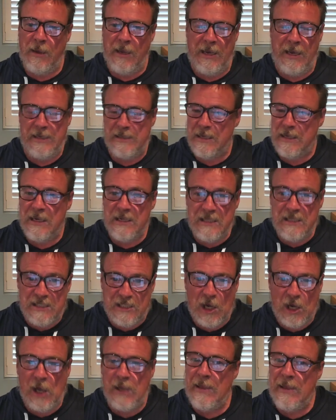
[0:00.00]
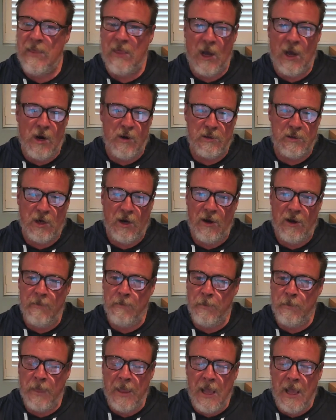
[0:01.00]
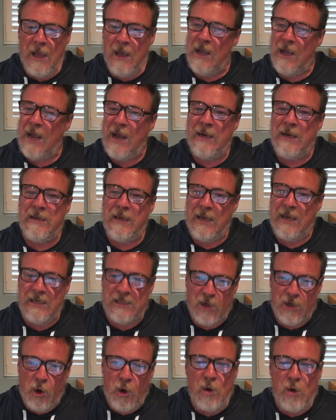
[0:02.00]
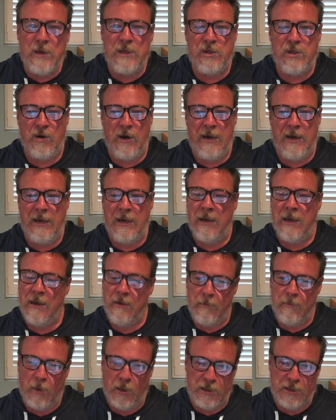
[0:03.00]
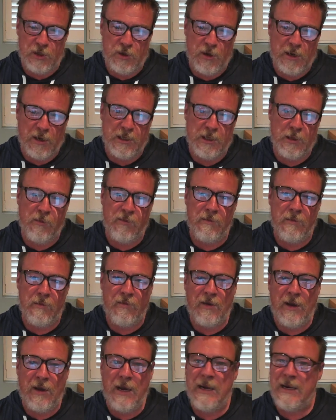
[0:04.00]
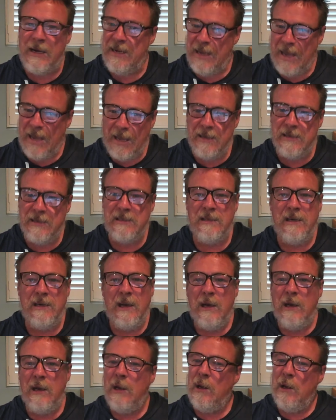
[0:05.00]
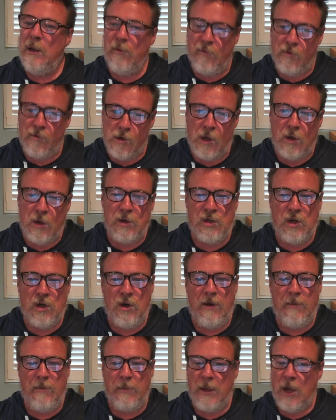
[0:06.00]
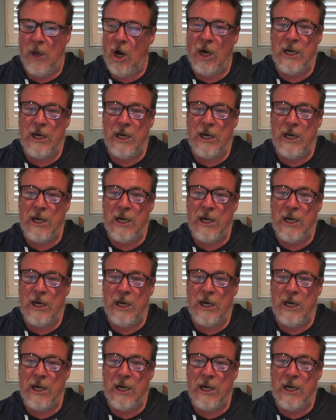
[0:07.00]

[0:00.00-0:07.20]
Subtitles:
He's silent the whole time, and he's orchestrating my destruction from afar, and he has for a long time.